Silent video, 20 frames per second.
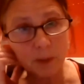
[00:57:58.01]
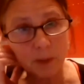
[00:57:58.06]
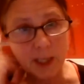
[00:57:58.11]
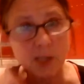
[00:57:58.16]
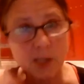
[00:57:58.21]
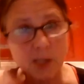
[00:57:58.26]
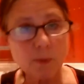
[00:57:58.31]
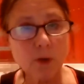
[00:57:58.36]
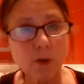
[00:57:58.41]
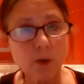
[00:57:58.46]

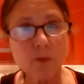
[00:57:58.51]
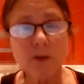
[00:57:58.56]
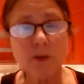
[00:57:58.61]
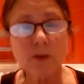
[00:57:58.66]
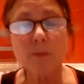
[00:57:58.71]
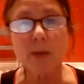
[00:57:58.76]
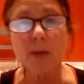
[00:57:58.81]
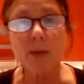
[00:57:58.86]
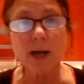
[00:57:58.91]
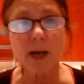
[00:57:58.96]
place both
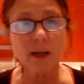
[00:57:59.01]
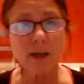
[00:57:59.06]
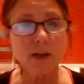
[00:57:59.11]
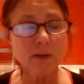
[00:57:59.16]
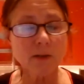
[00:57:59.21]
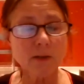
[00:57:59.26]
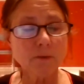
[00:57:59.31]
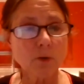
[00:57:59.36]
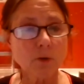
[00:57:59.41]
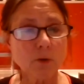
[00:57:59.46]
feet back on
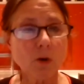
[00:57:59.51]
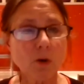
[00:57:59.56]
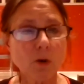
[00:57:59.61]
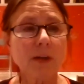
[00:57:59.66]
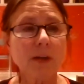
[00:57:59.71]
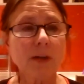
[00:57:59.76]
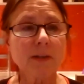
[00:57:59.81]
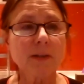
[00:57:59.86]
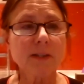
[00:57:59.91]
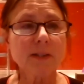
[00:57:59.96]
the floor,
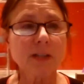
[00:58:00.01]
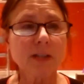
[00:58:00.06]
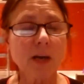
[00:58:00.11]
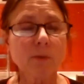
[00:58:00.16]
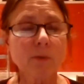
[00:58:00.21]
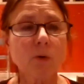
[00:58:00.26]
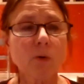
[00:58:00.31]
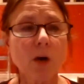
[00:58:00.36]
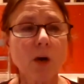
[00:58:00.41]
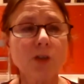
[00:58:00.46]
and this time
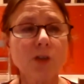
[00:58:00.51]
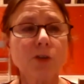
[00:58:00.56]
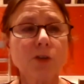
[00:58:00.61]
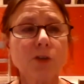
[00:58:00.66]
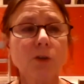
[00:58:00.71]
cross your